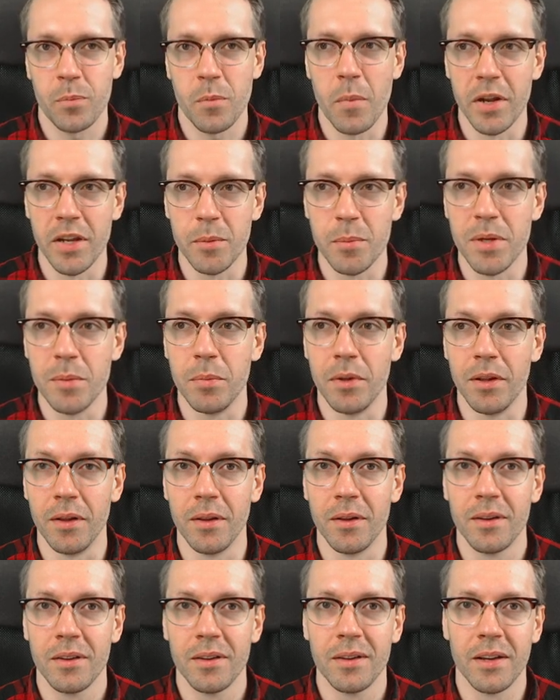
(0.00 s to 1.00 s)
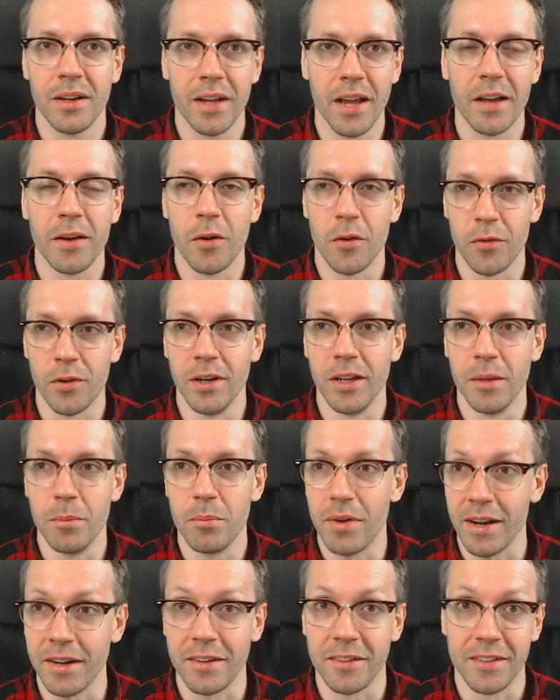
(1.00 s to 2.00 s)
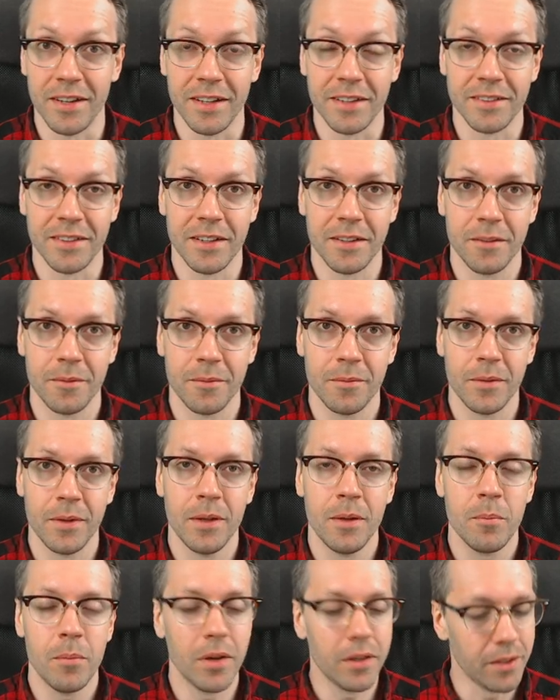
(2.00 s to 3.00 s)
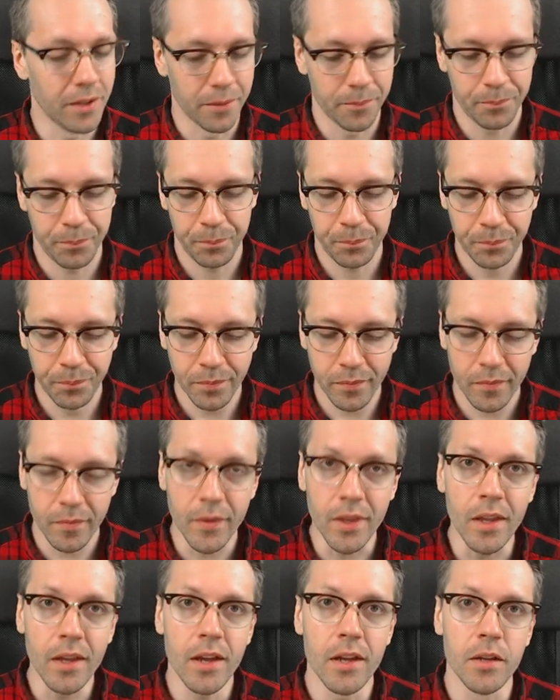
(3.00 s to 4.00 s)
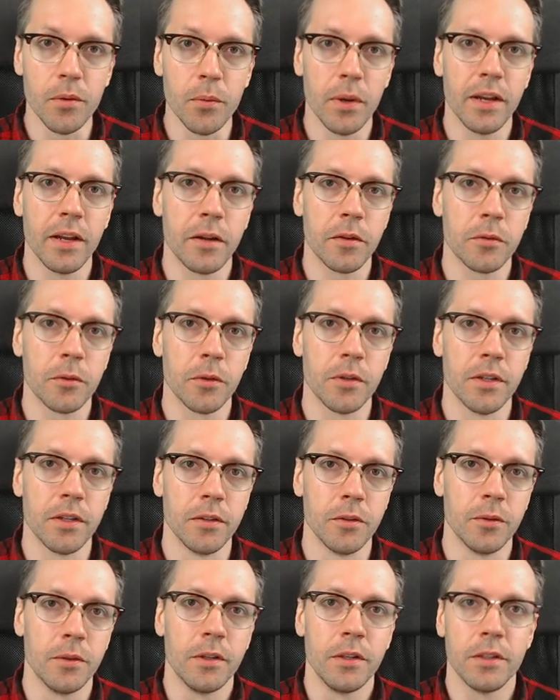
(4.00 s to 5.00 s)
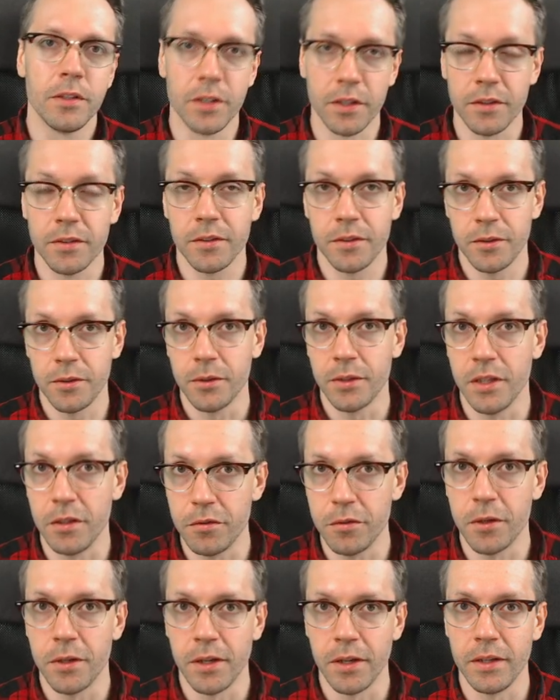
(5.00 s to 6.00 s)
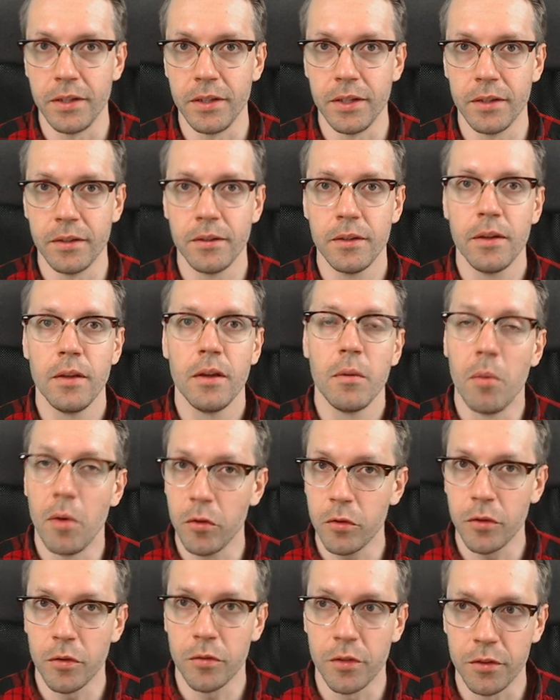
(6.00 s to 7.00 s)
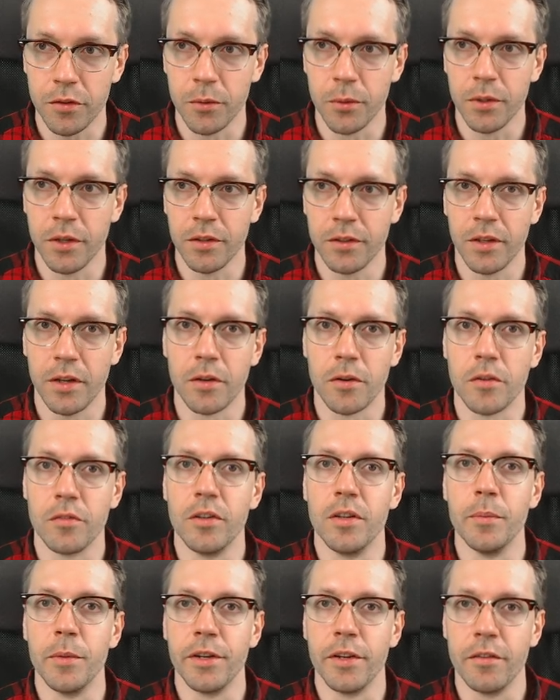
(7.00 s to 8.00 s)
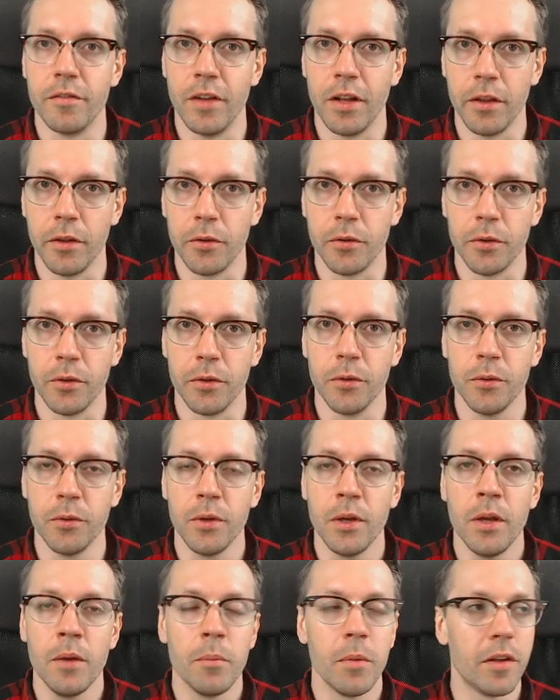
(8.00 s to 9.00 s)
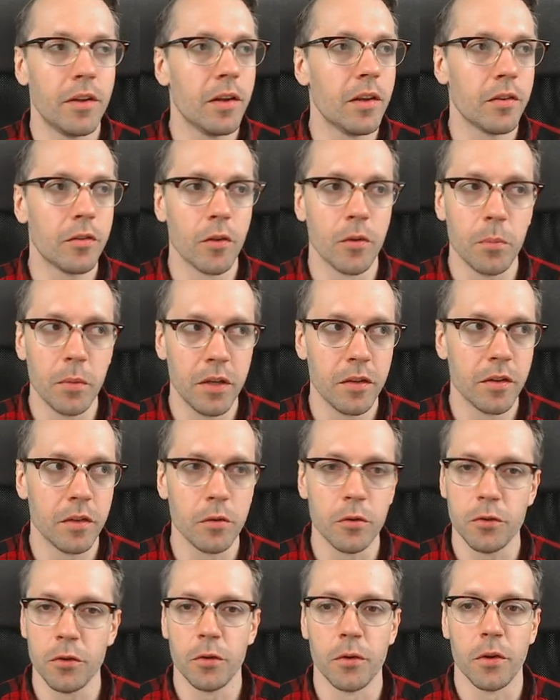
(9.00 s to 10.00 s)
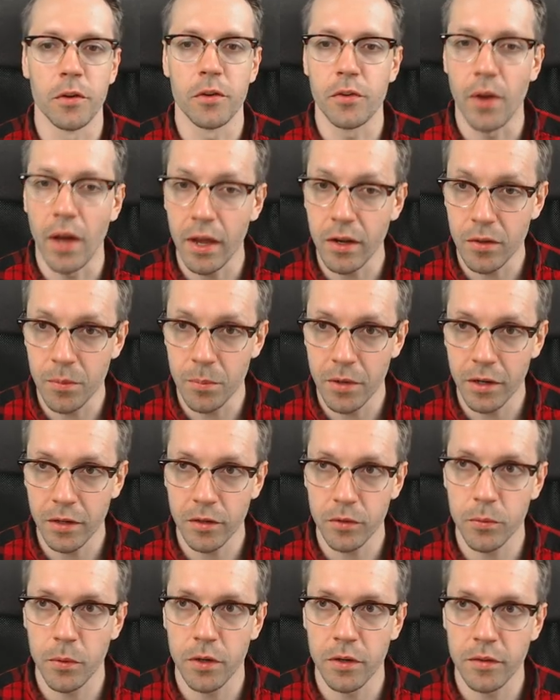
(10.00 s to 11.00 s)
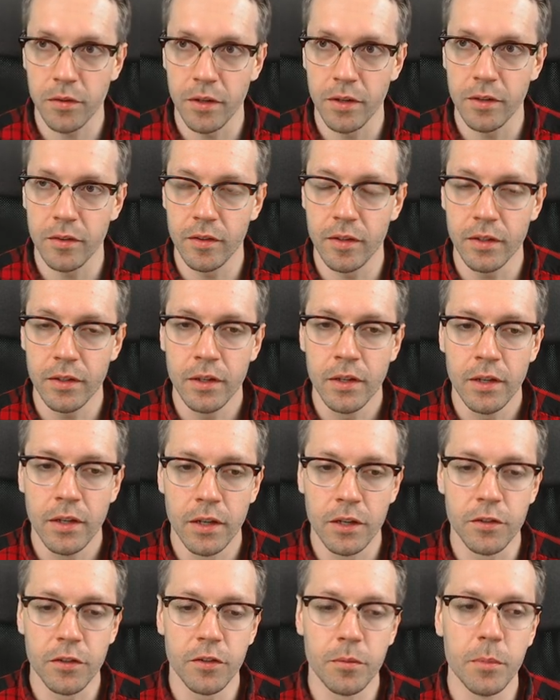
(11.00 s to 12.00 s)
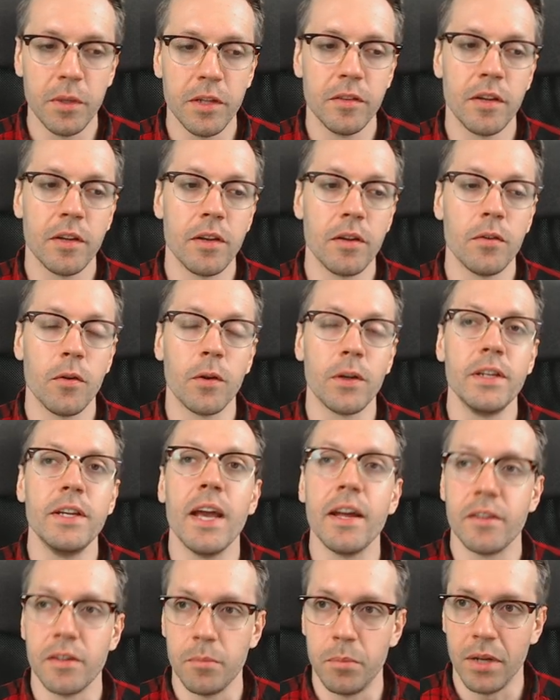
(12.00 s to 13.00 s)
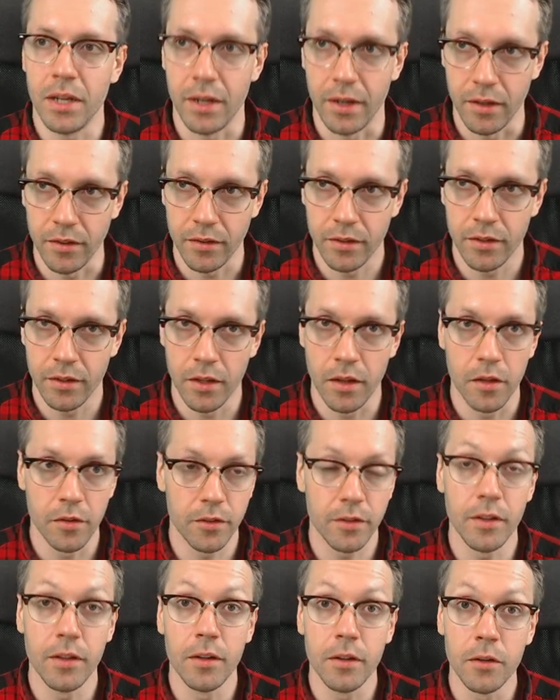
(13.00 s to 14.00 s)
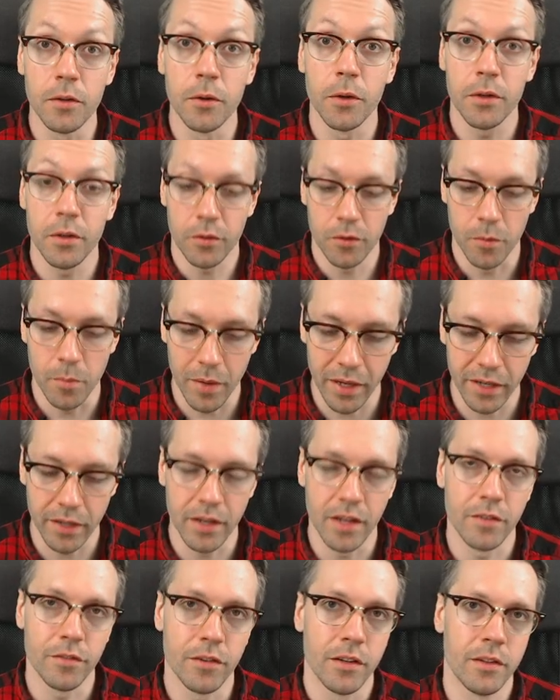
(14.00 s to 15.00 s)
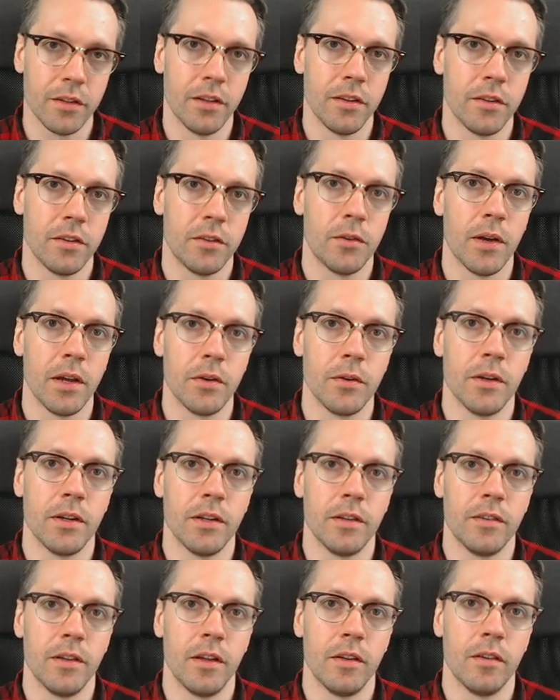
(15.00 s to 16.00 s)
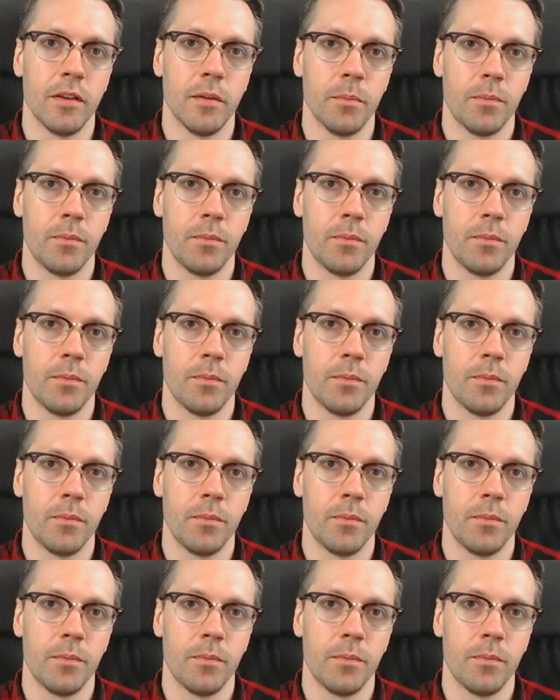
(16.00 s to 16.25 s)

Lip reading: Many people cannot really practice like that. But yeah, anyway, let us continue. Just to give you an idea, most of the suttas are of limited value to you, but that does not mean that you should not try to practice what is in there. It just means that it not yet applies. It is still good to make an effort and to try to understand them.